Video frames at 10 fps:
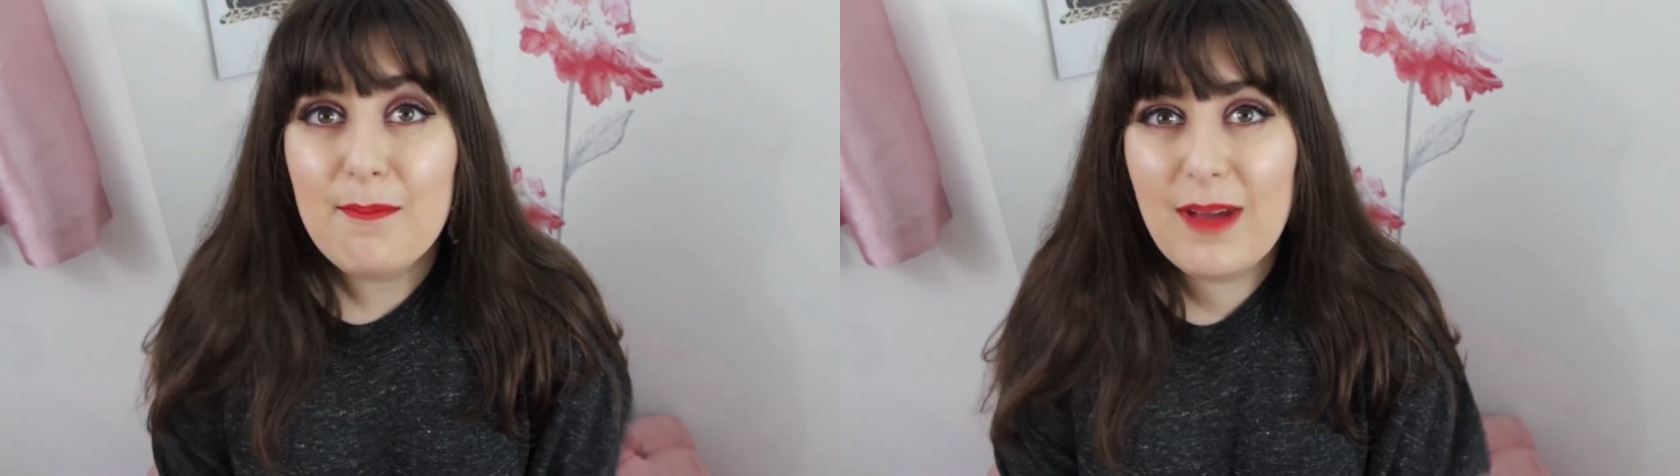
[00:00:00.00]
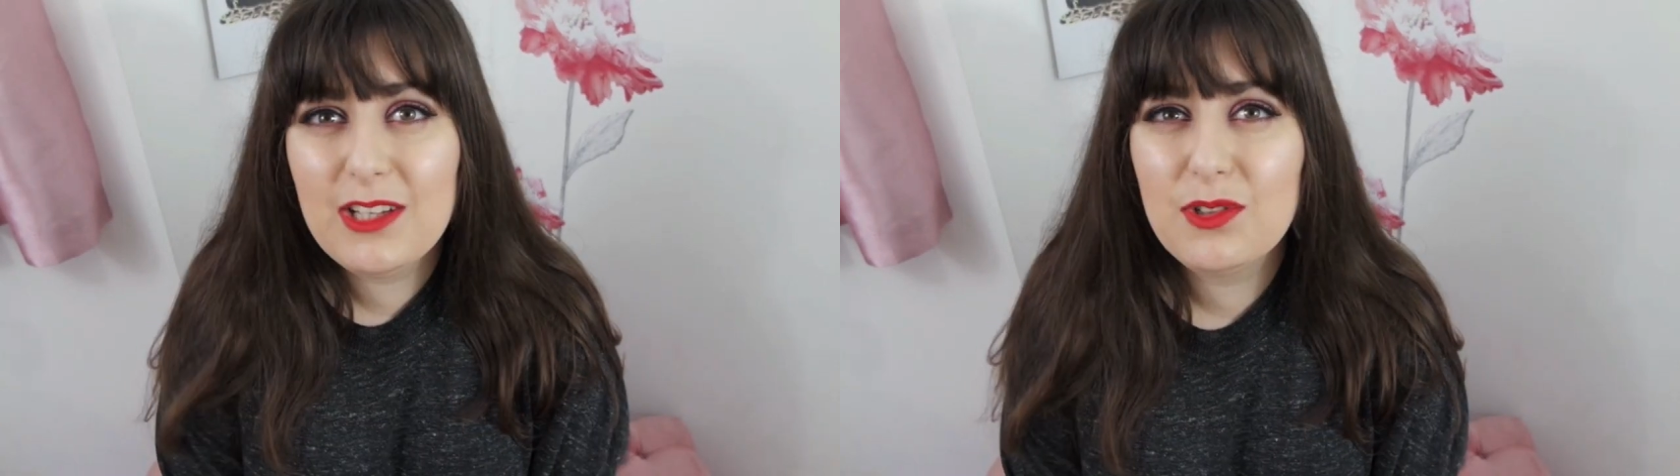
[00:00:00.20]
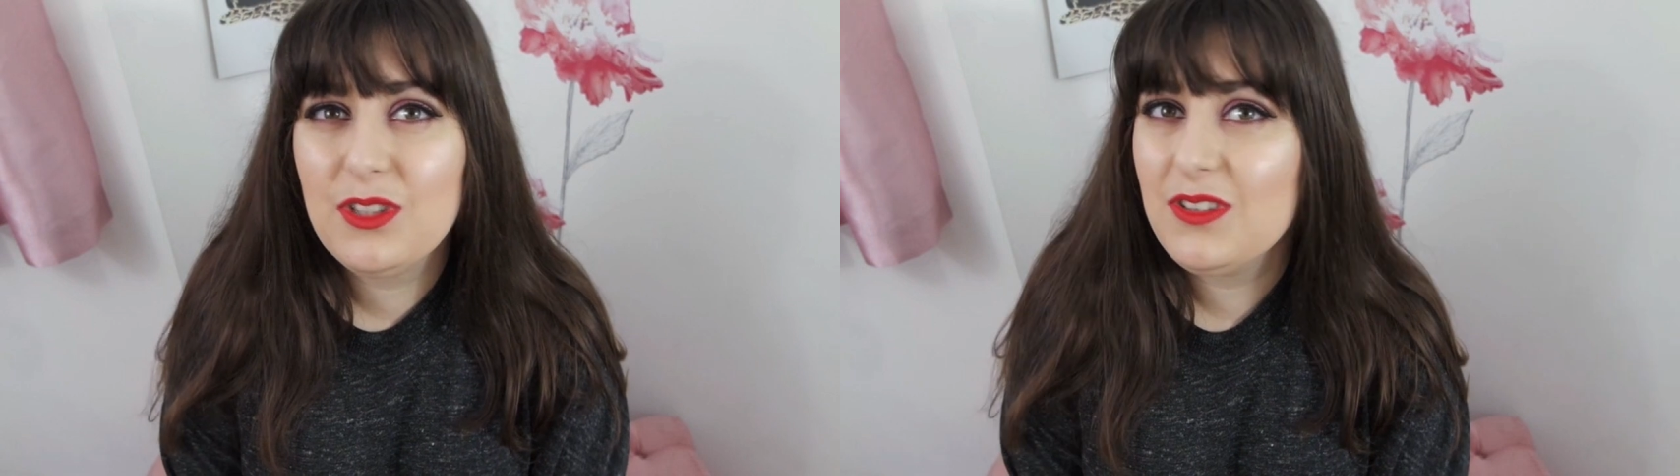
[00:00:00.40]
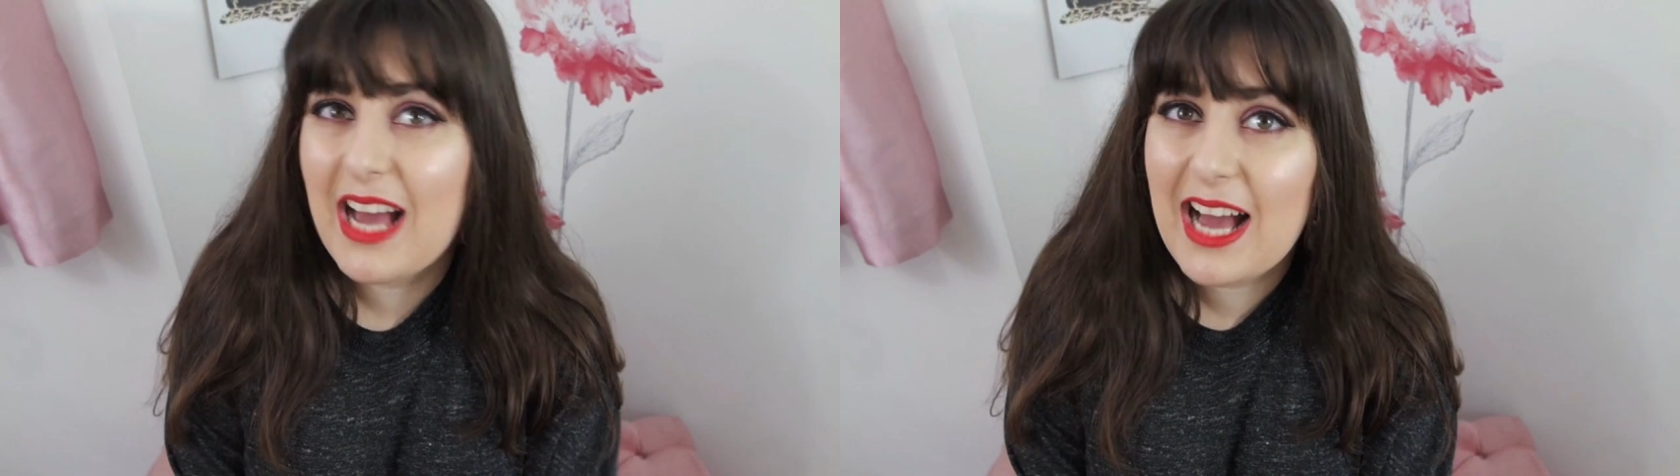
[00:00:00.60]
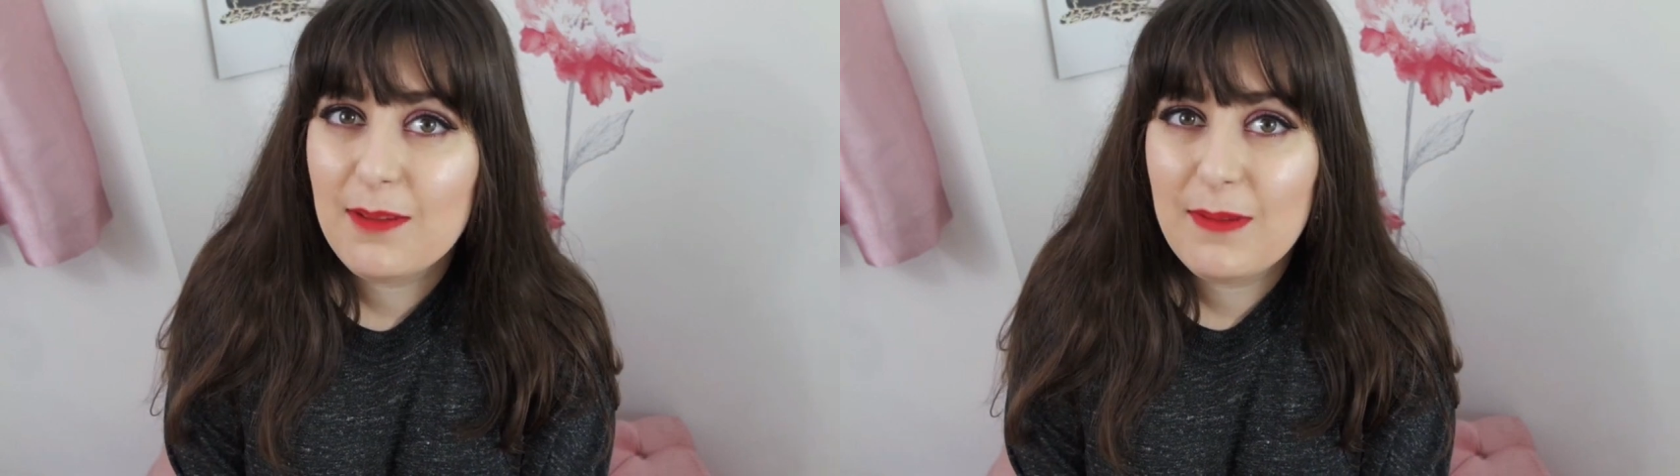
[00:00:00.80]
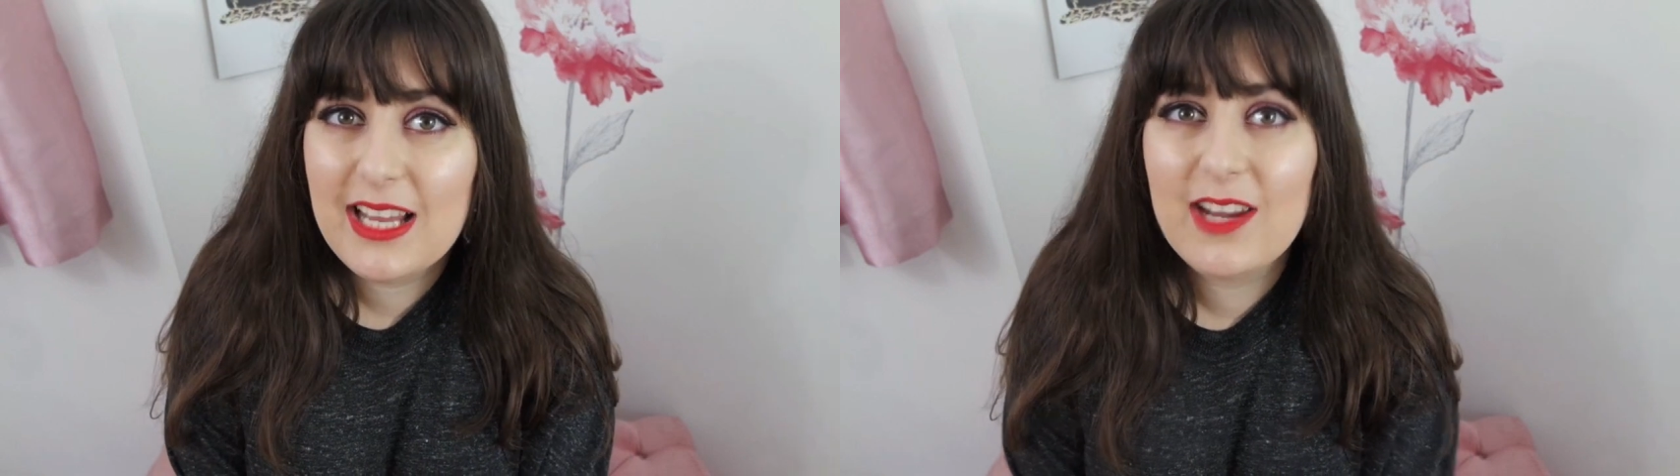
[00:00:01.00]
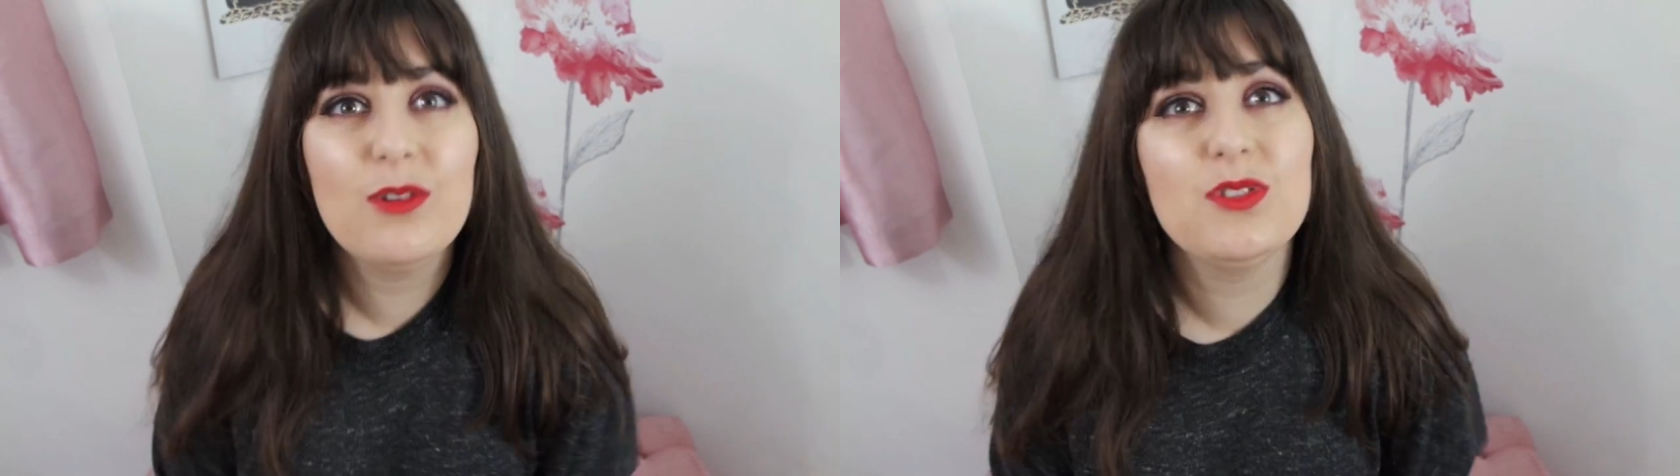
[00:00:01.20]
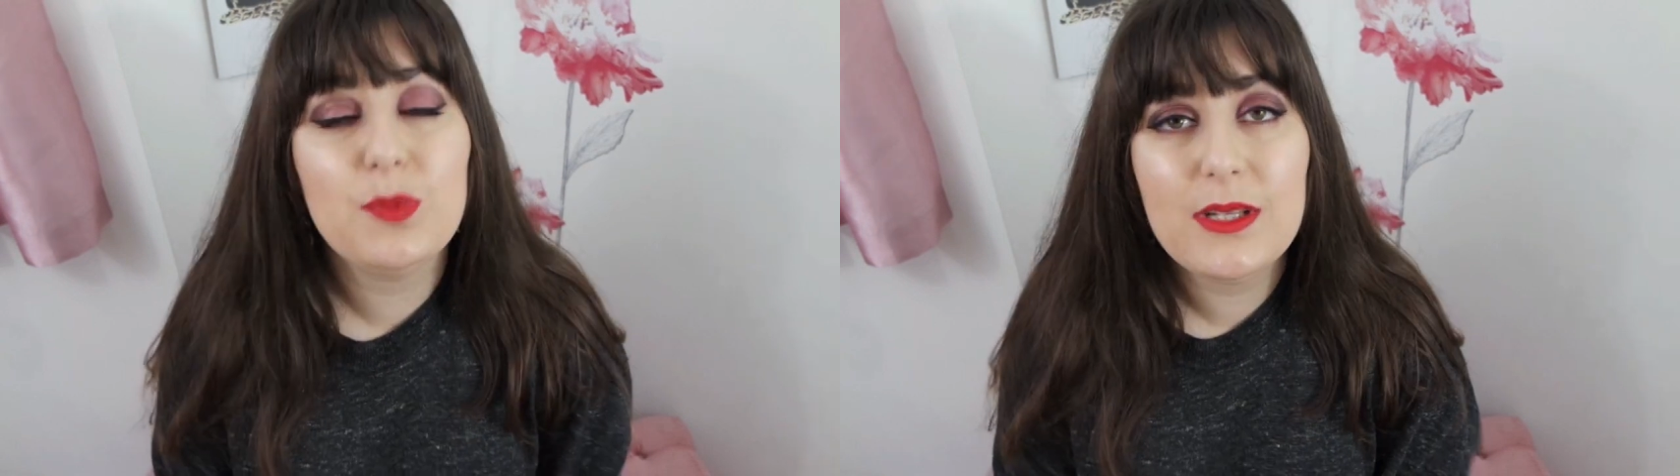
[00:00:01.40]
make sure you tag me in it
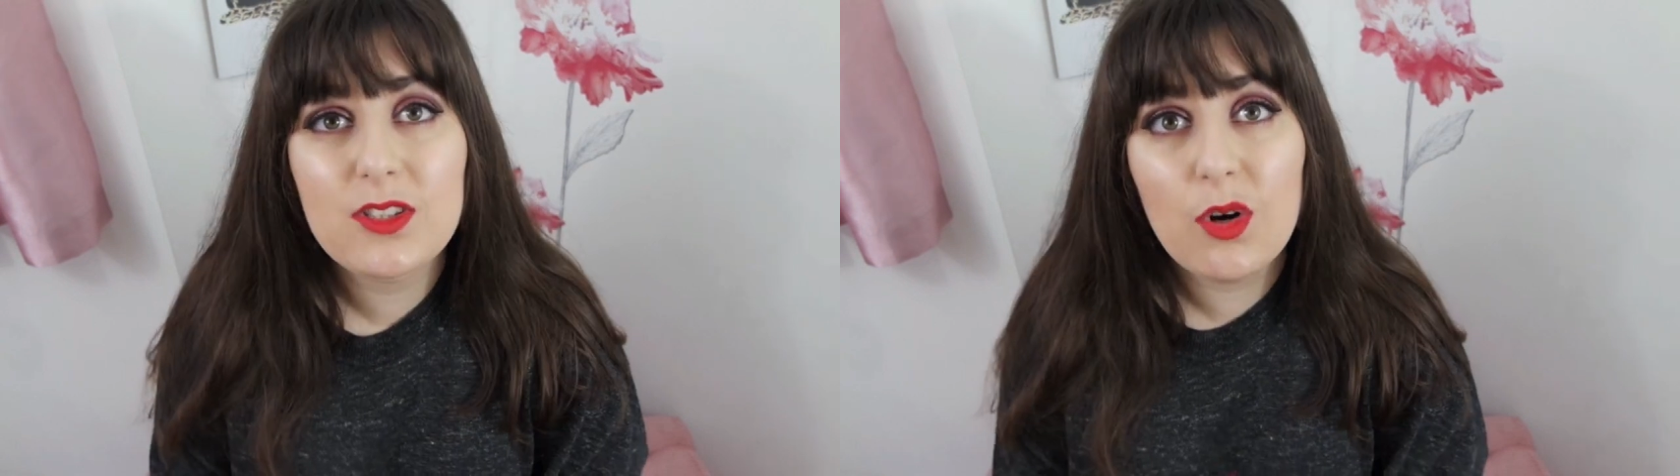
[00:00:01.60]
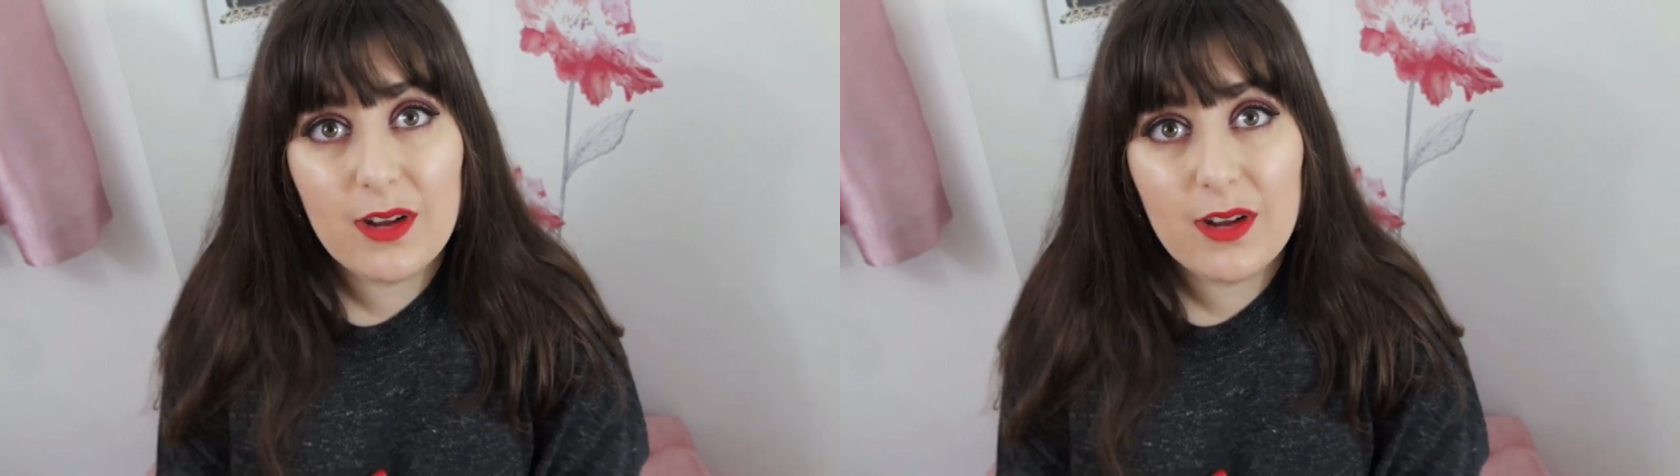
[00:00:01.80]
on Twitter